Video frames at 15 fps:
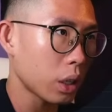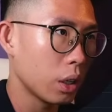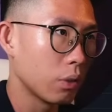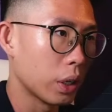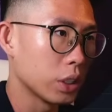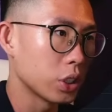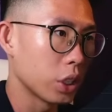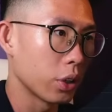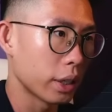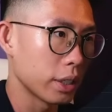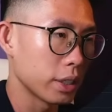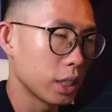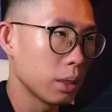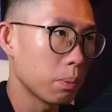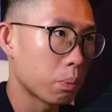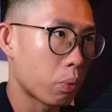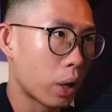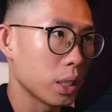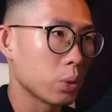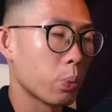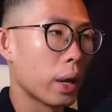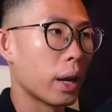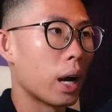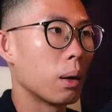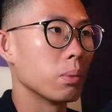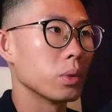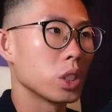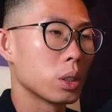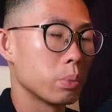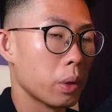eventually, you can see price went
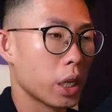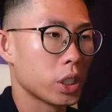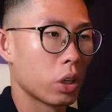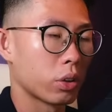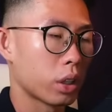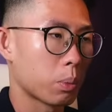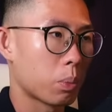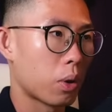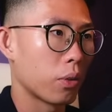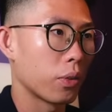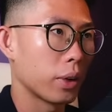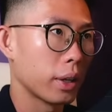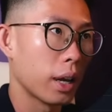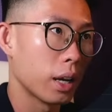up, smashed our take profit,